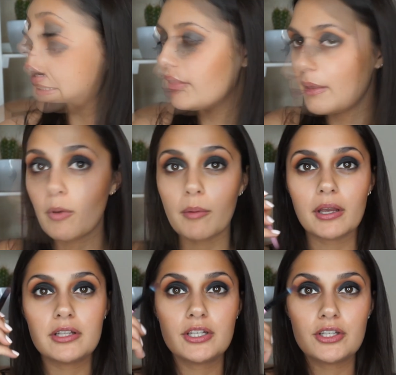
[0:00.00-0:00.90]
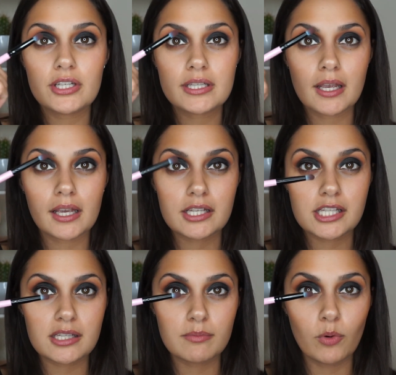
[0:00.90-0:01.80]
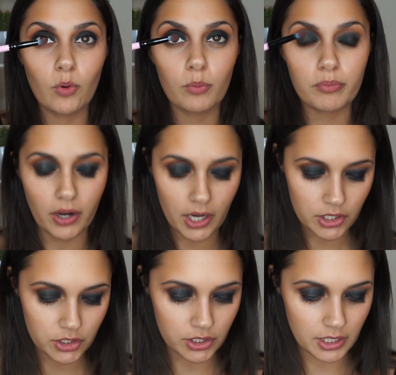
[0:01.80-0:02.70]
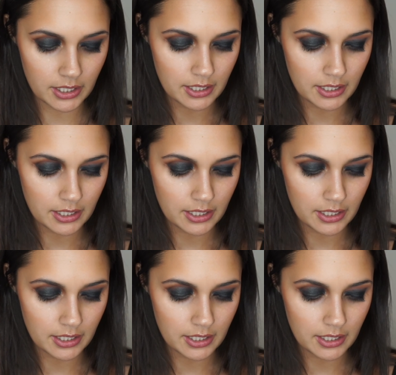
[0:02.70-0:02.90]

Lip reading: And then what I'm going to do is just take a small brush,